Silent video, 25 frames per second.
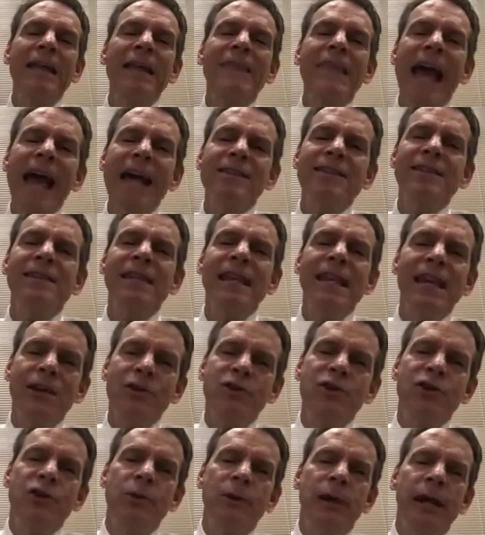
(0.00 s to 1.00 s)
And that's the
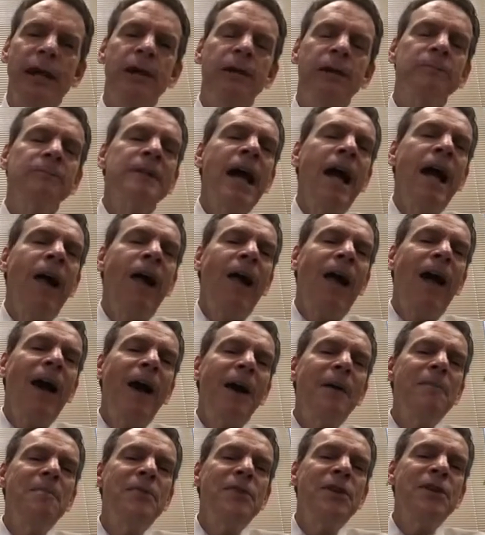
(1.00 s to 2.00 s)
issue here.
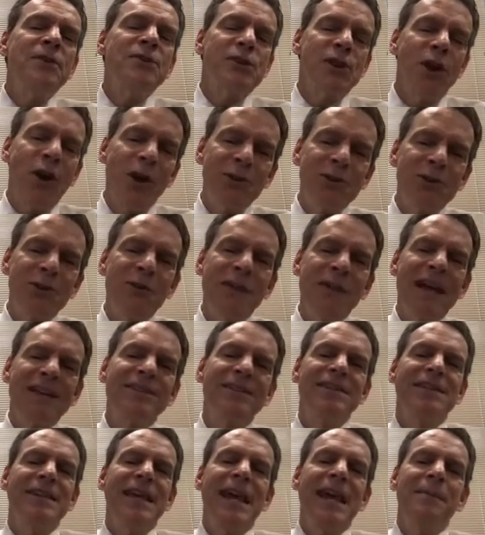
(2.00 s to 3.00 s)
There's also that
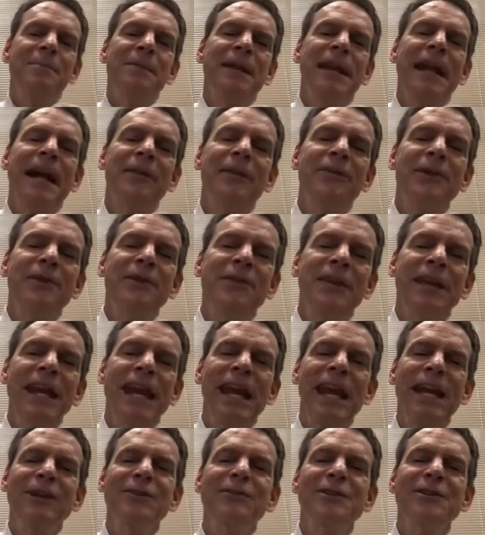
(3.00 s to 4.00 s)
statement out there that
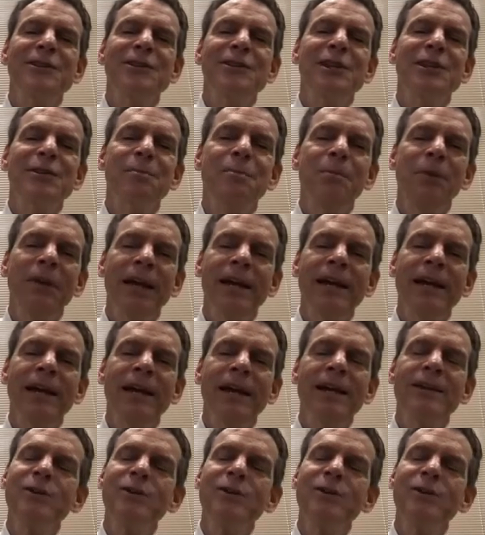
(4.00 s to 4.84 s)
ignorance is bliss.